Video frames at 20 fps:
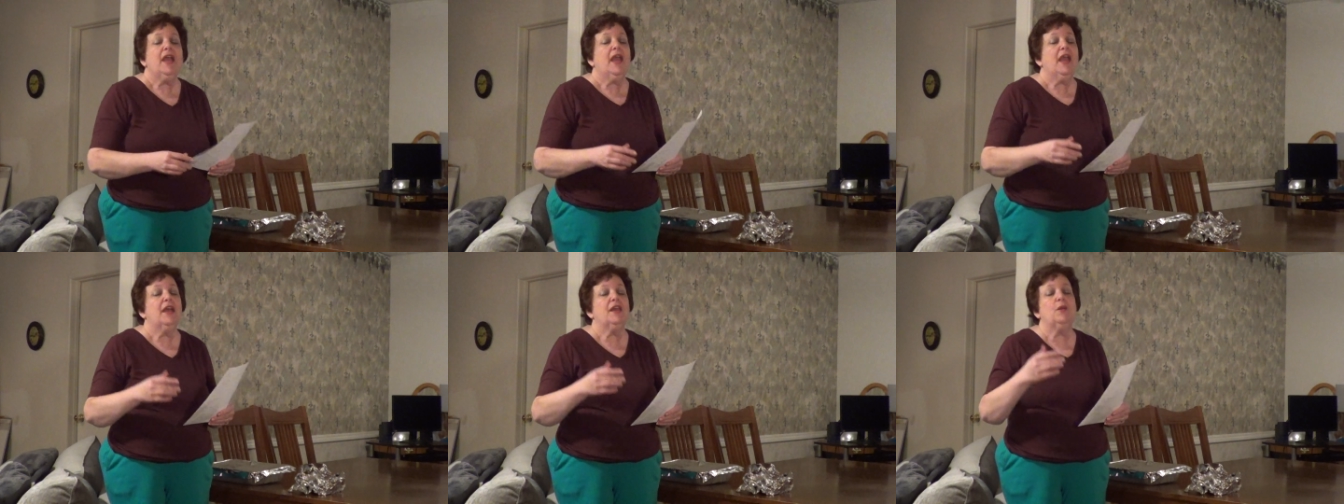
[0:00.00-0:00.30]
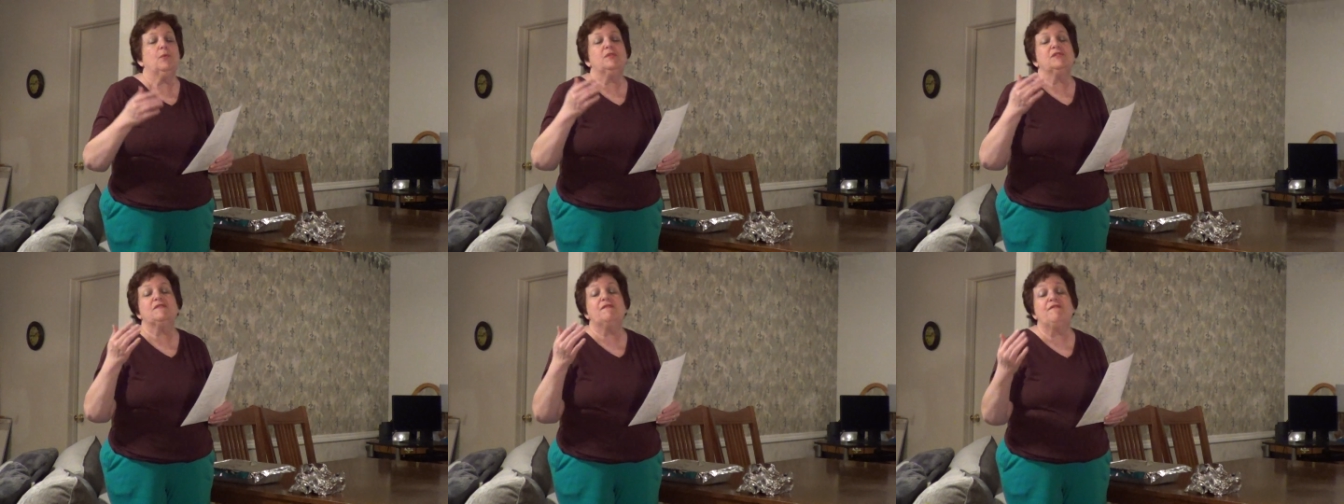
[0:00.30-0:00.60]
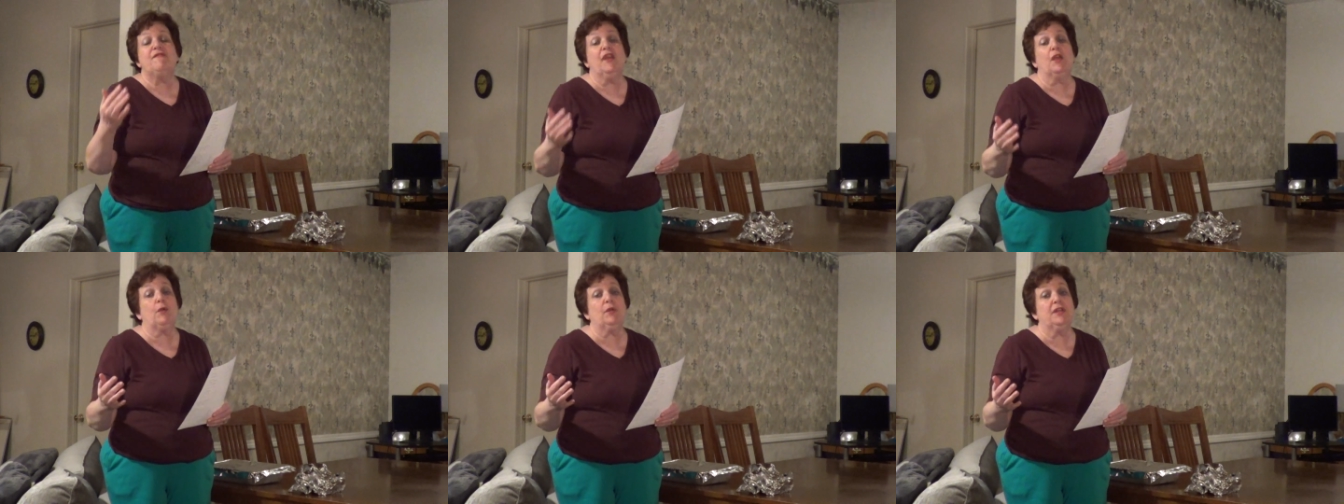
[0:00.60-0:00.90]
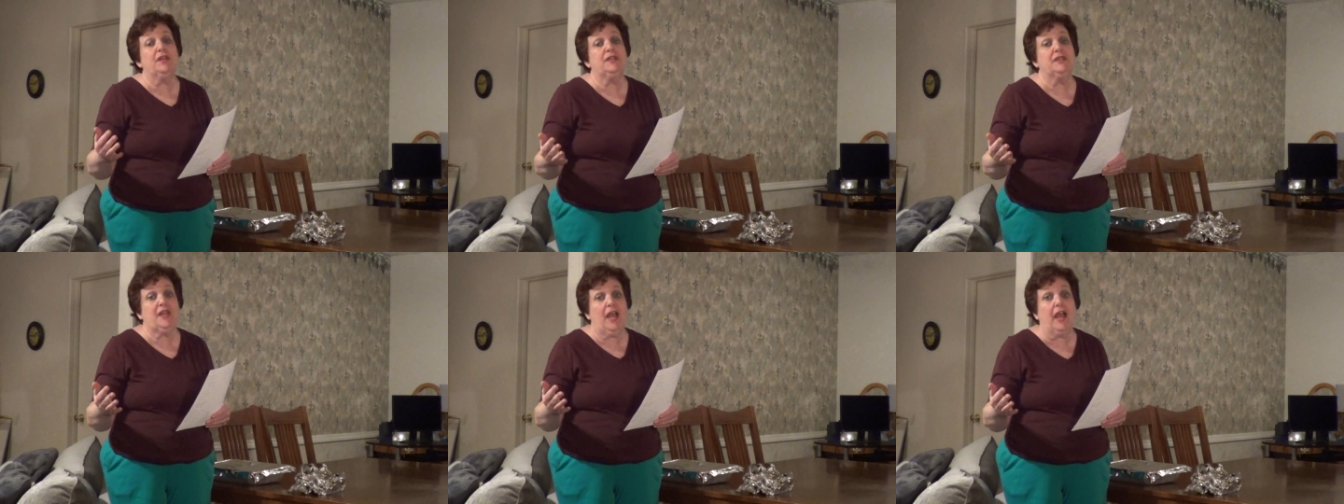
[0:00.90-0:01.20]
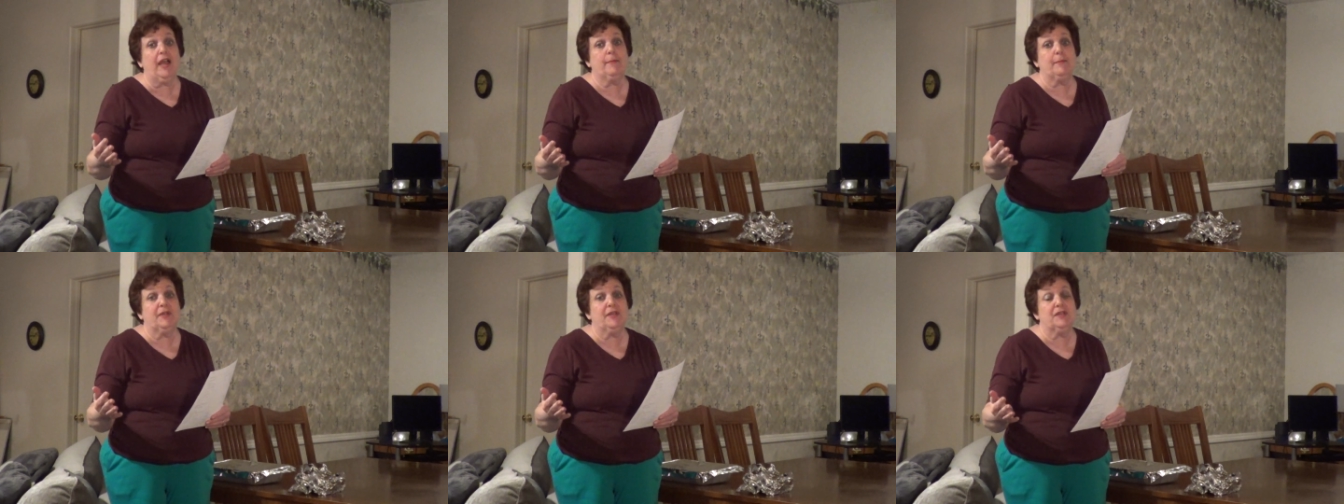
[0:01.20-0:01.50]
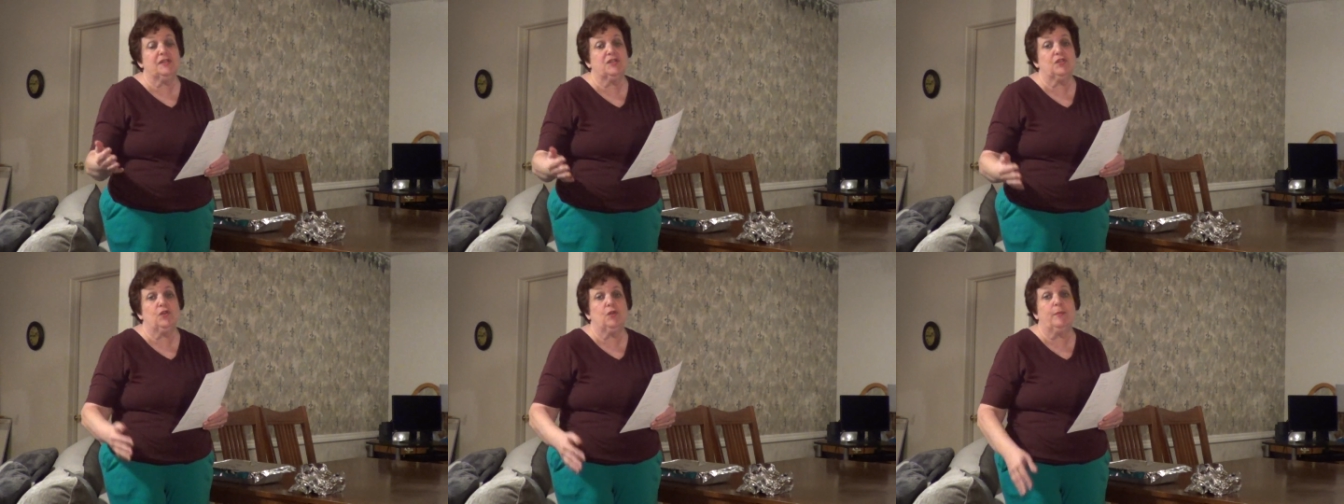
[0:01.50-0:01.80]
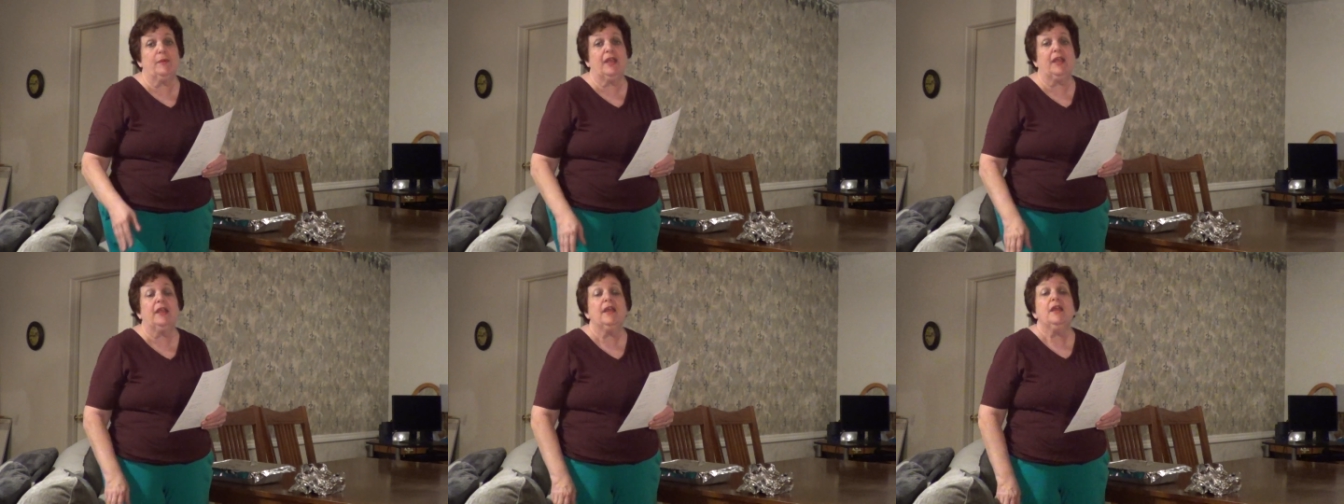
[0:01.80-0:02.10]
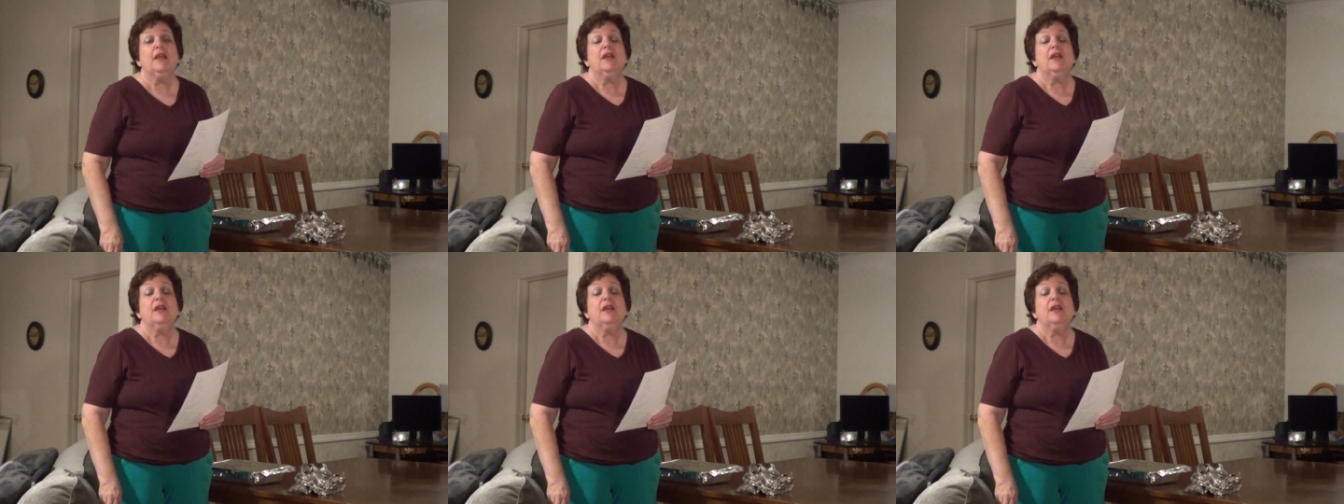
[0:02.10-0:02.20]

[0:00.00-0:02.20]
and it was very time consuming.